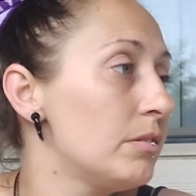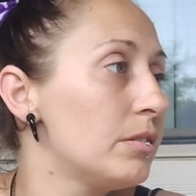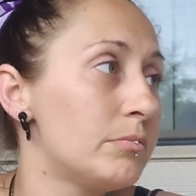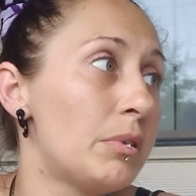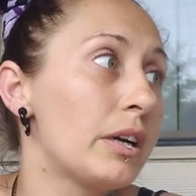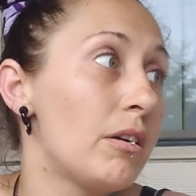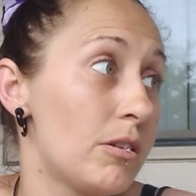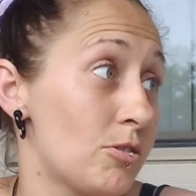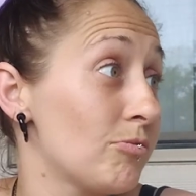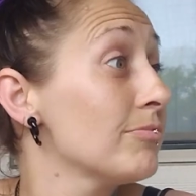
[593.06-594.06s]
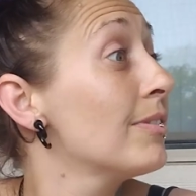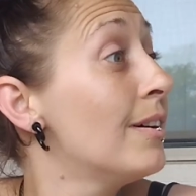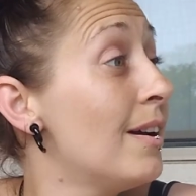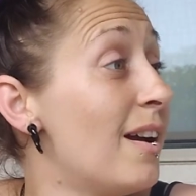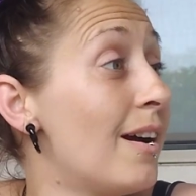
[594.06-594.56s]
Oh my gosh.
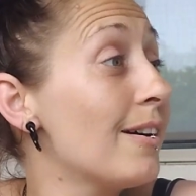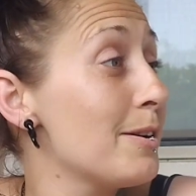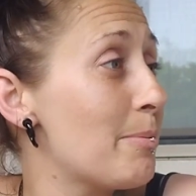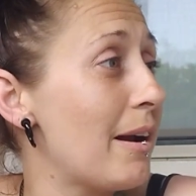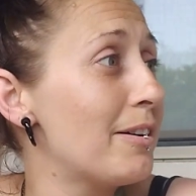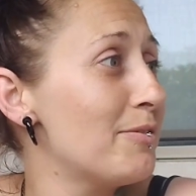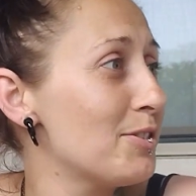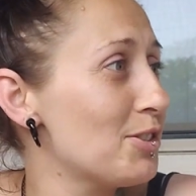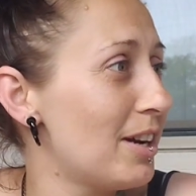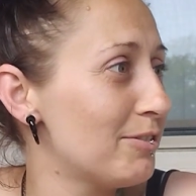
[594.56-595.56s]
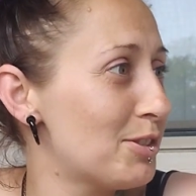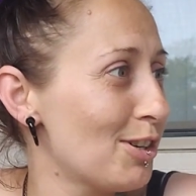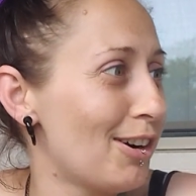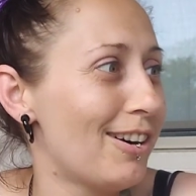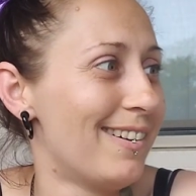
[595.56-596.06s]
Are you proud of yourself,
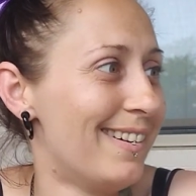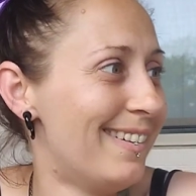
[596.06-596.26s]
sir?